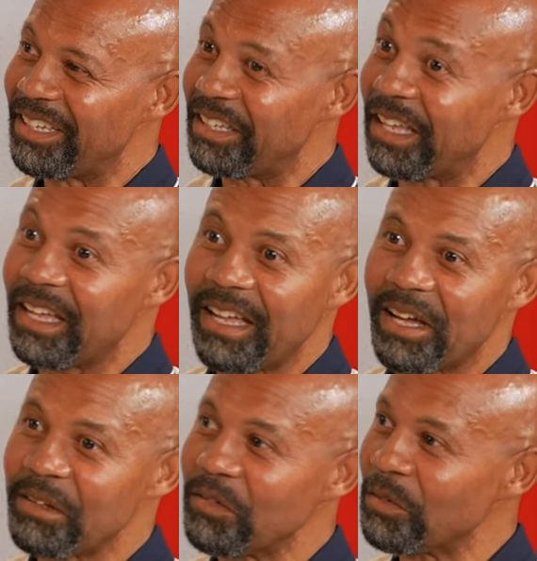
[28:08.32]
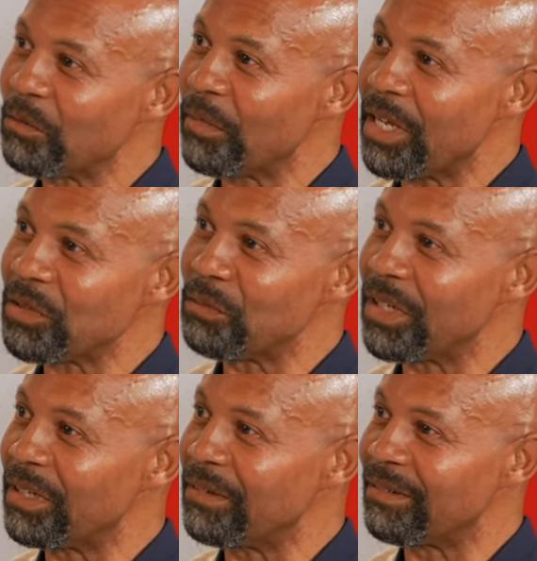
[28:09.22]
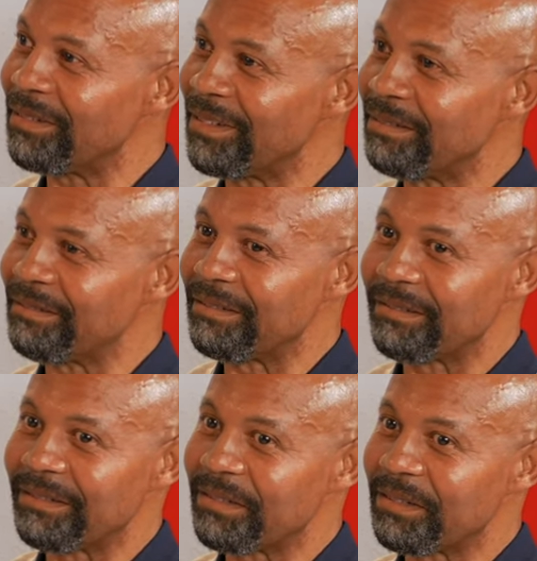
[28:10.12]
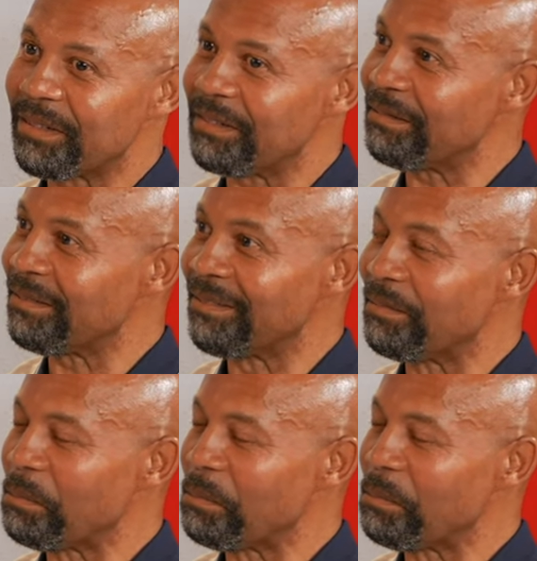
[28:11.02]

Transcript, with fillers: Yeah, I never imagined being in, in, in